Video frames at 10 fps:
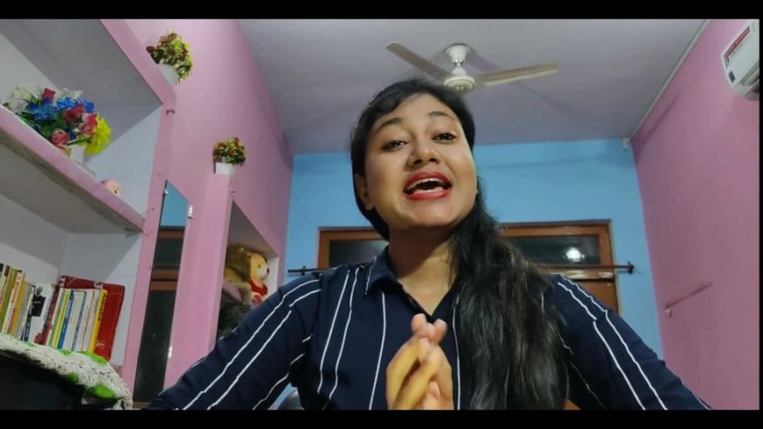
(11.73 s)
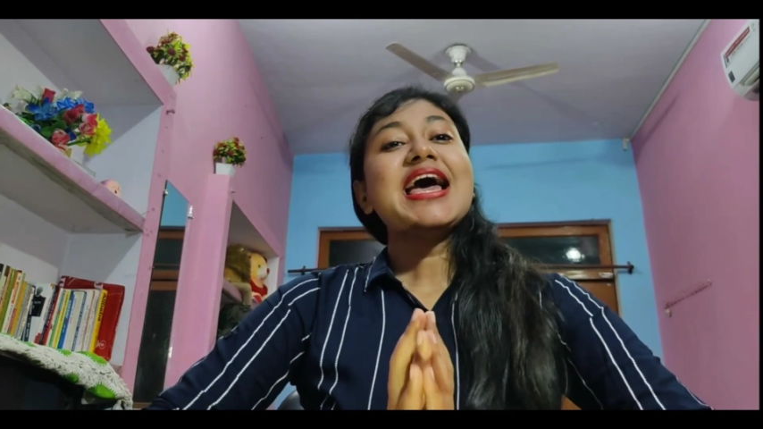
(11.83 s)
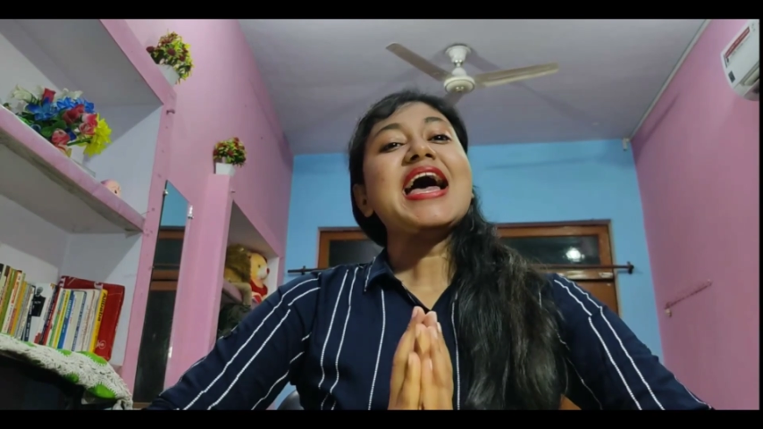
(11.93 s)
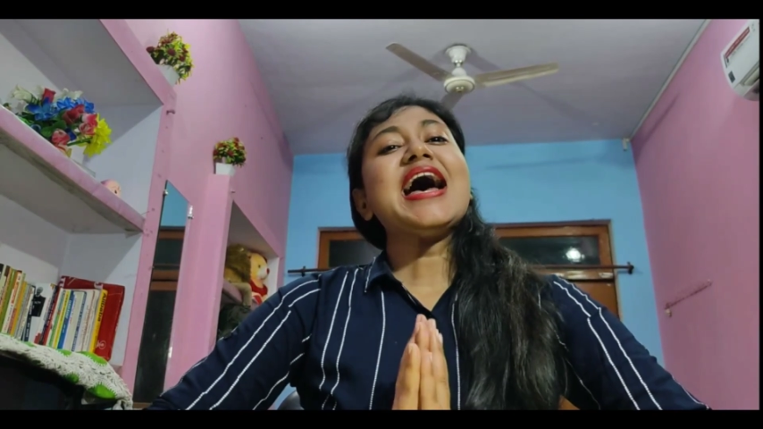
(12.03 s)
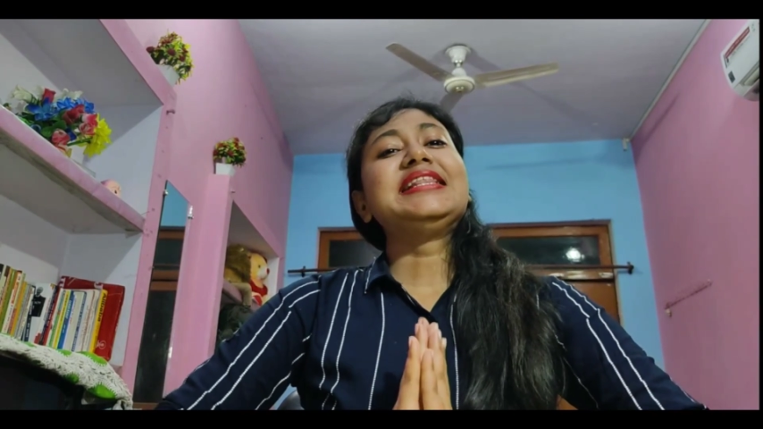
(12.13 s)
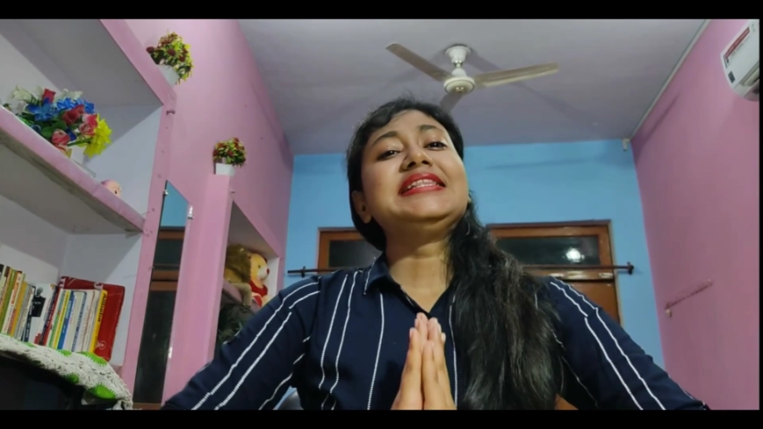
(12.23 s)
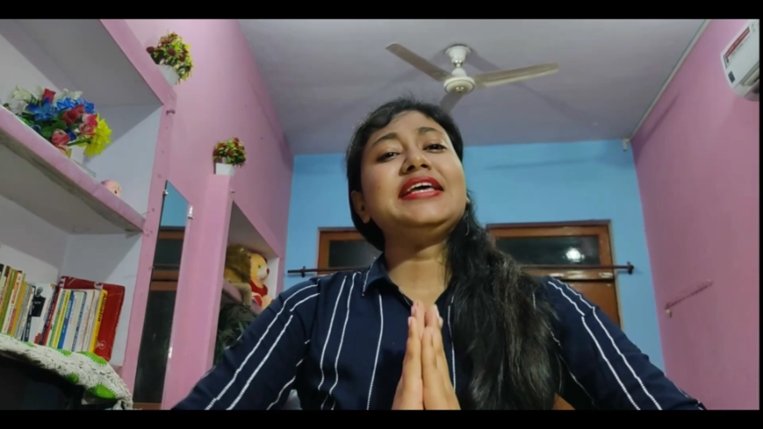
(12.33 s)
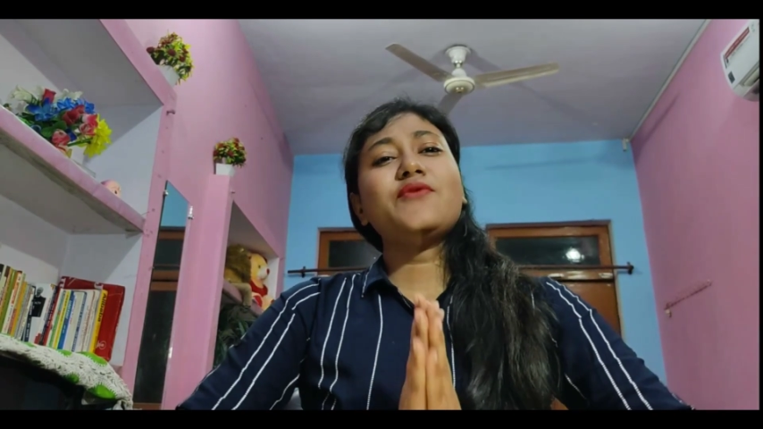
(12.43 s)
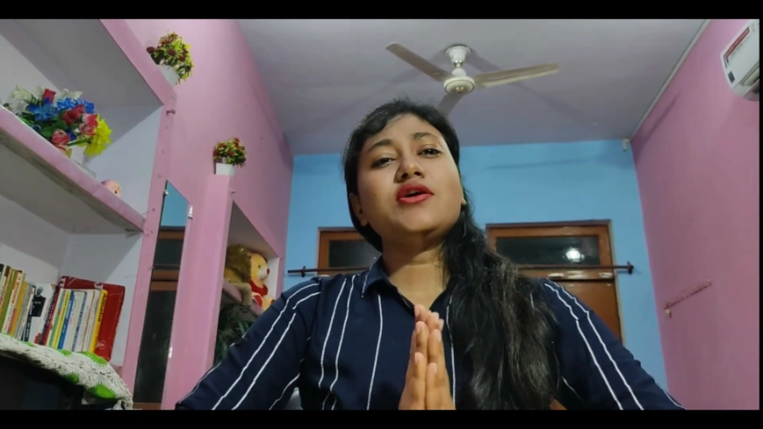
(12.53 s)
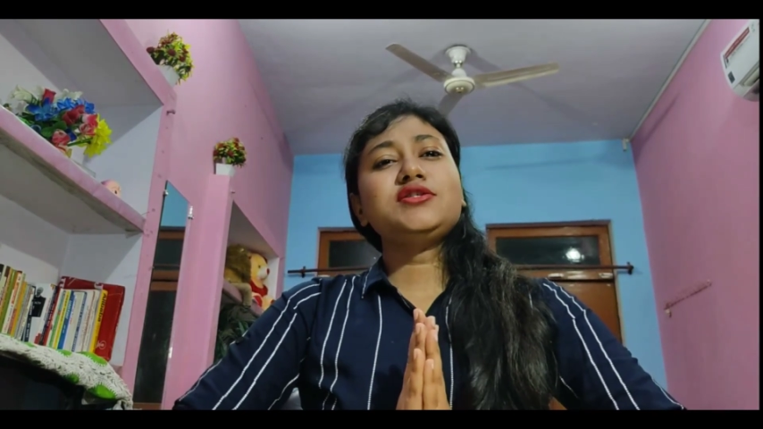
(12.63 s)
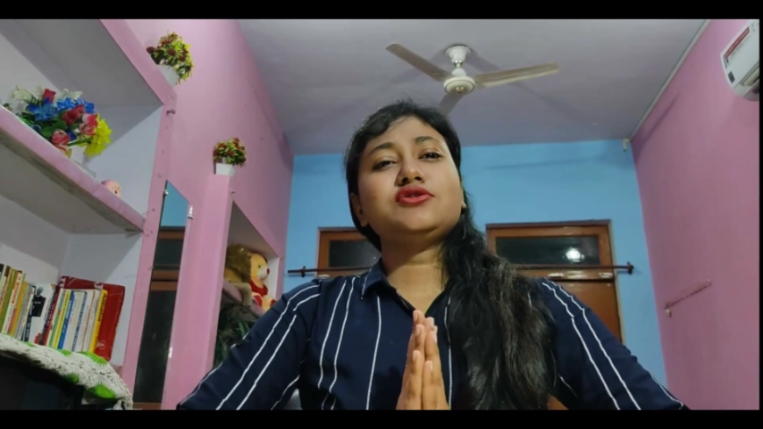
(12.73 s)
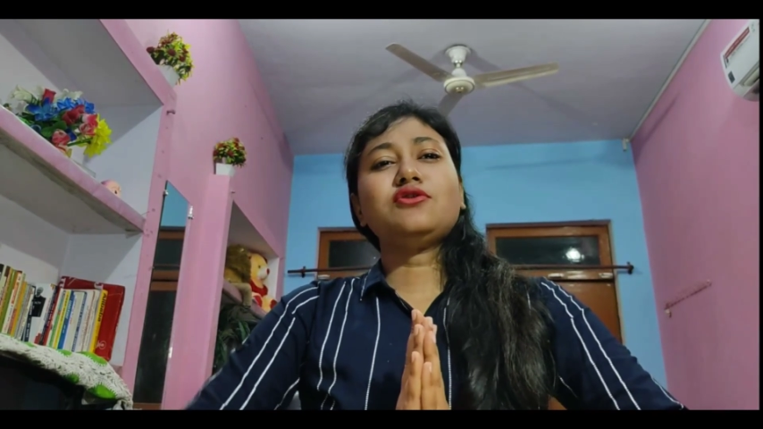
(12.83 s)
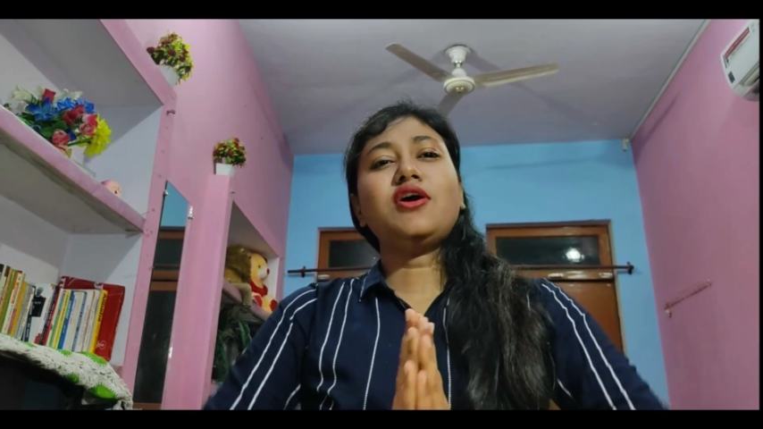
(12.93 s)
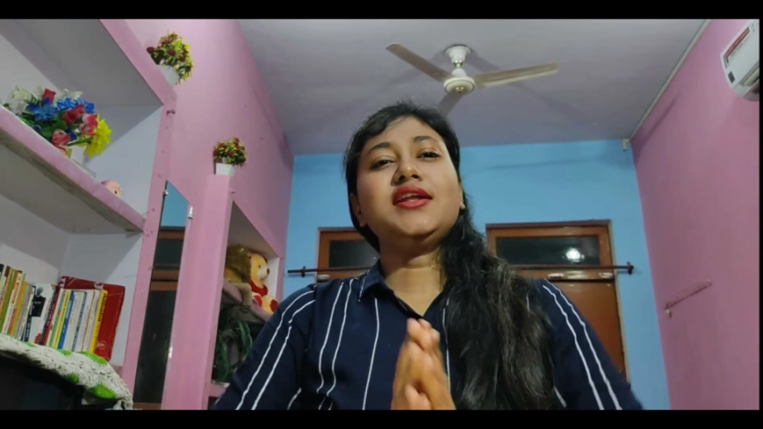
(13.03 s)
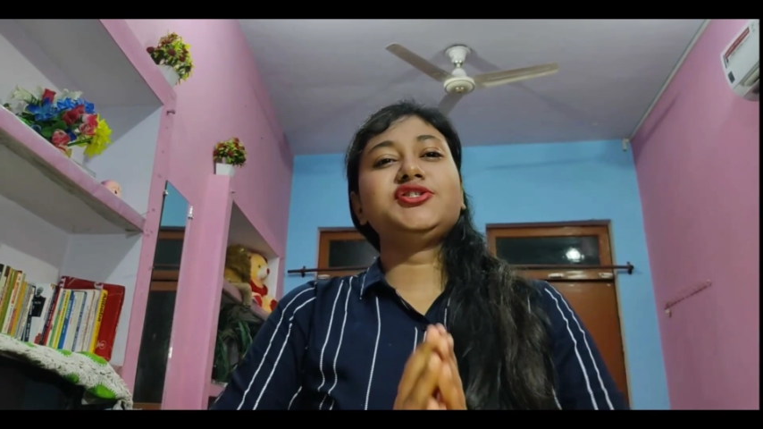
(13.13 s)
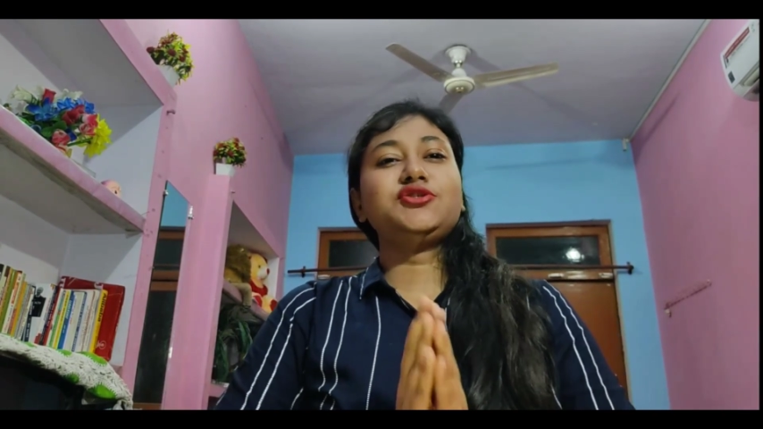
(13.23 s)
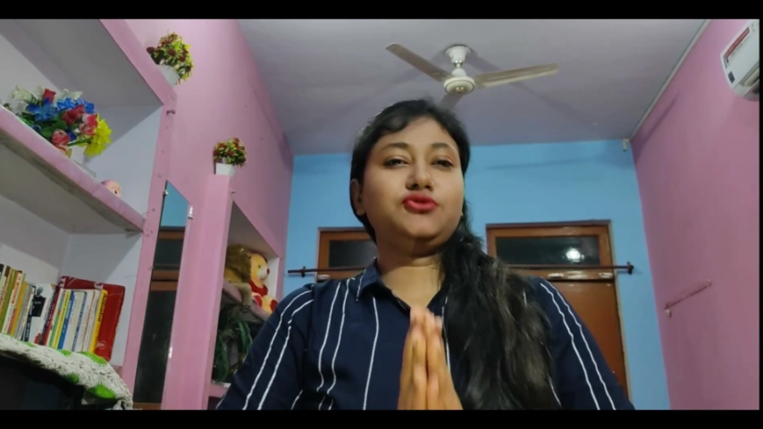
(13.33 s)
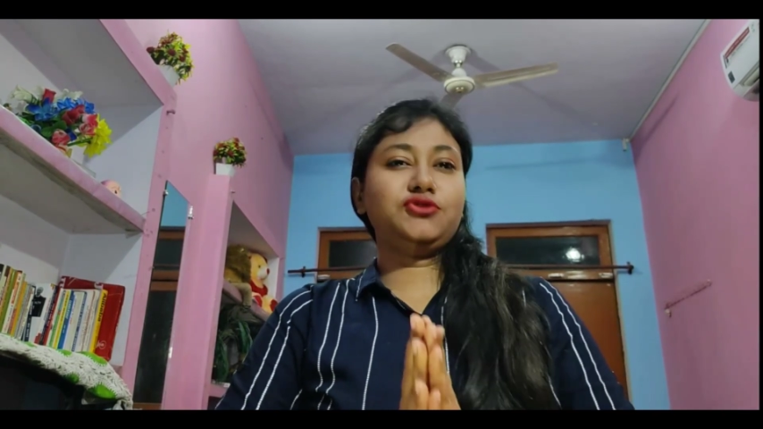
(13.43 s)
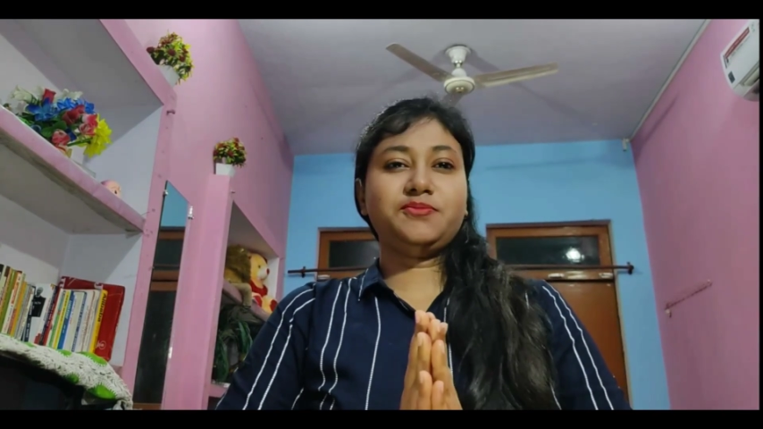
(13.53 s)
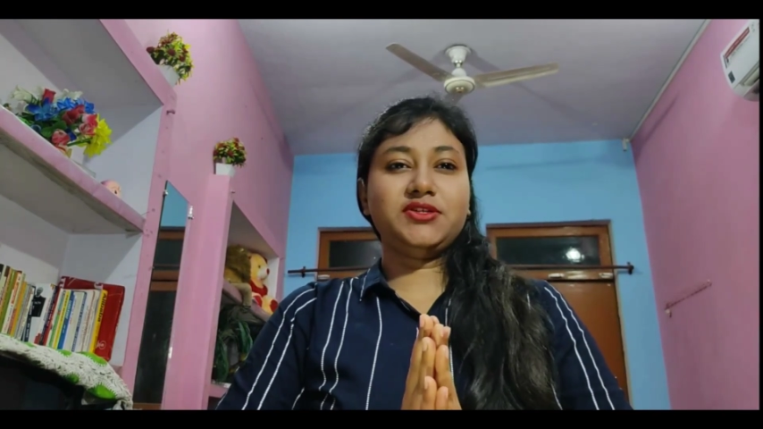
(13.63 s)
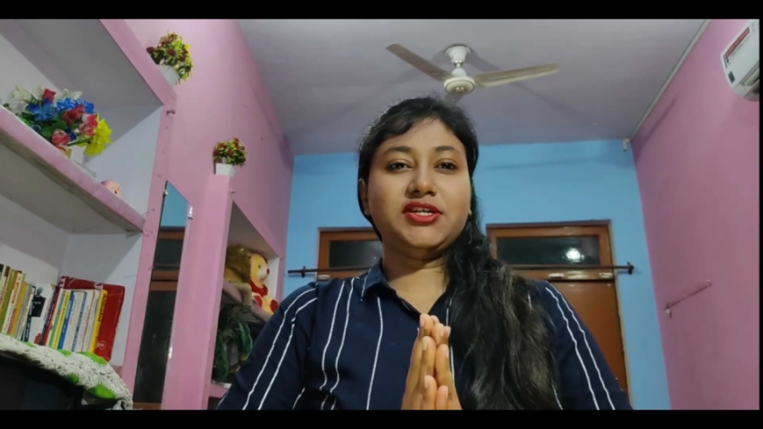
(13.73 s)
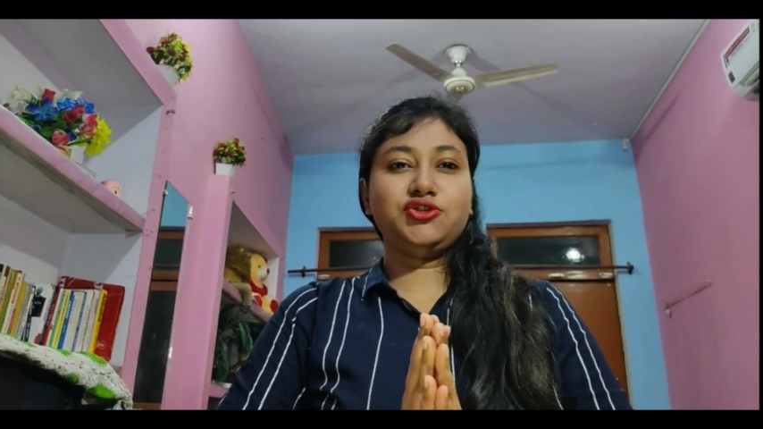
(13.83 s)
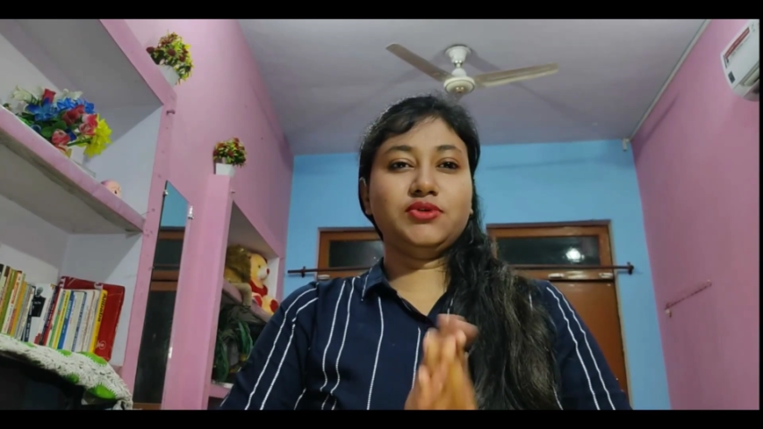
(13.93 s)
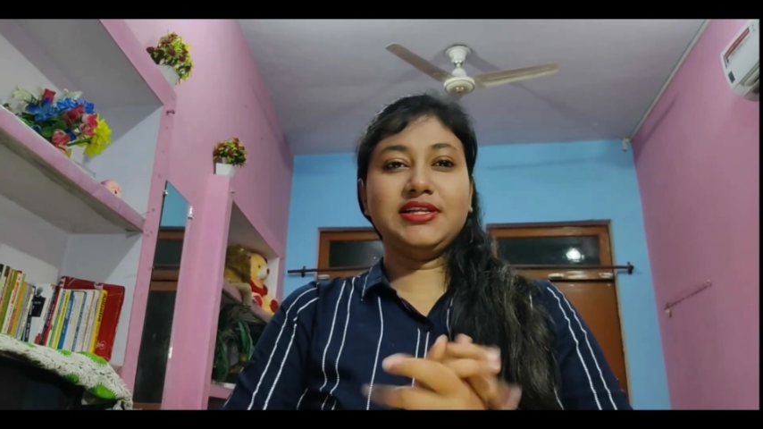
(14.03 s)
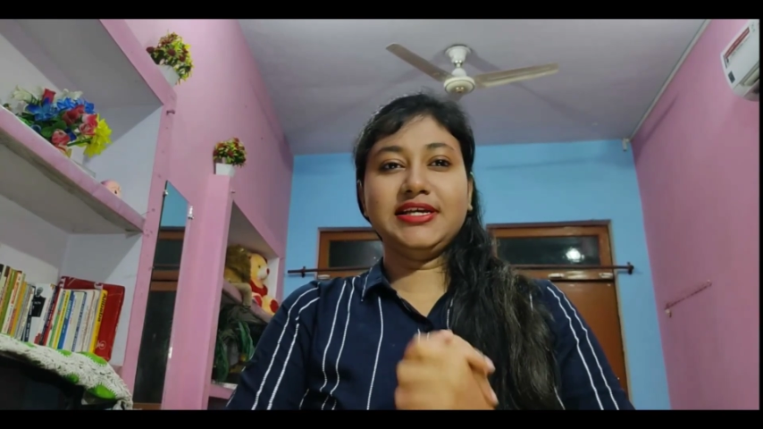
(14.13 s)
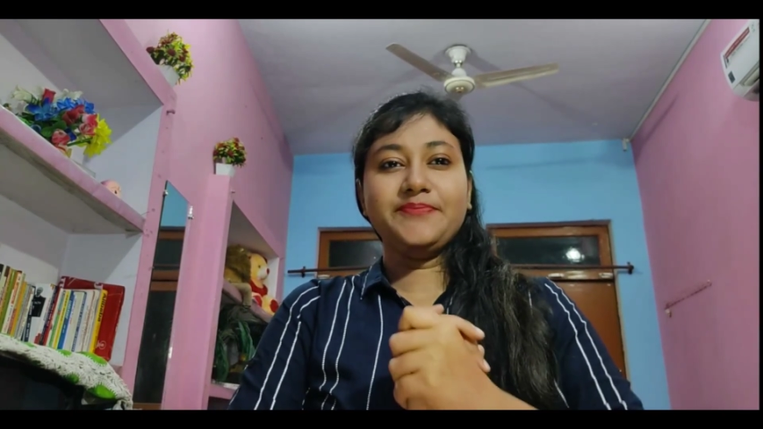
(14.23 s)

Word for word: and they want a college in Uttar Pradesh only.